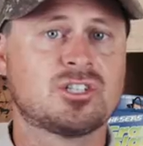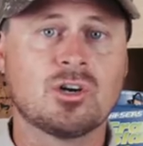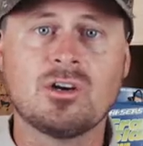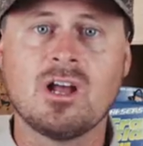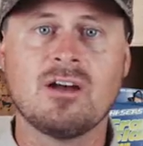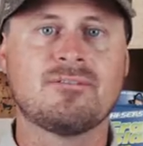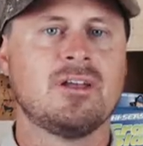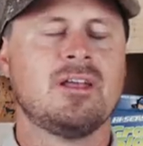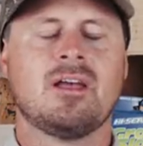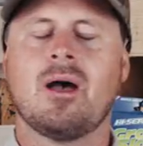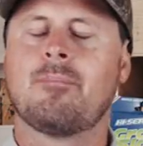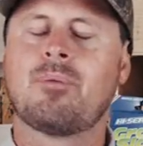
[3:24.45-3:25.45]
And sure enough,
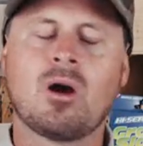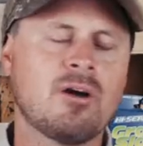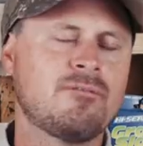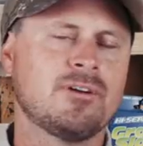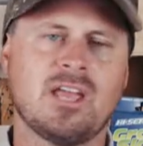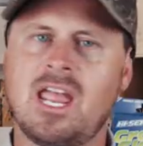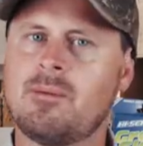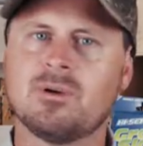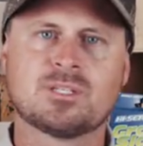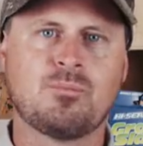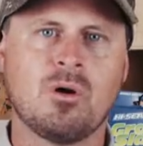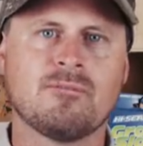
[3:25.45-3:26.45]
a perfect
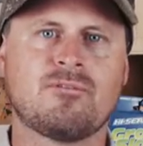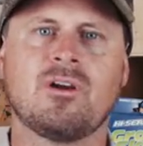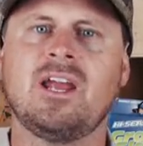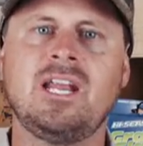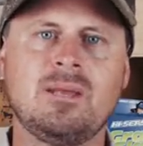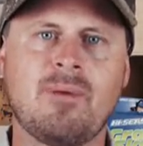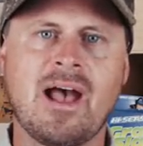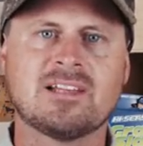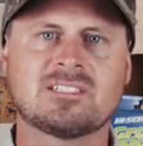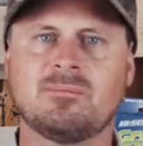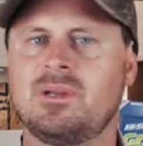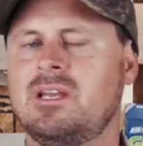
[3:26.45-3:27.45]
ambush point for any
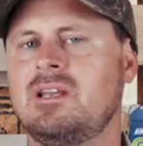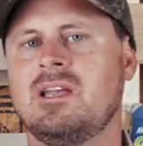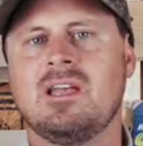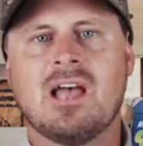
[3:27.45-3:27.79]
bass to be.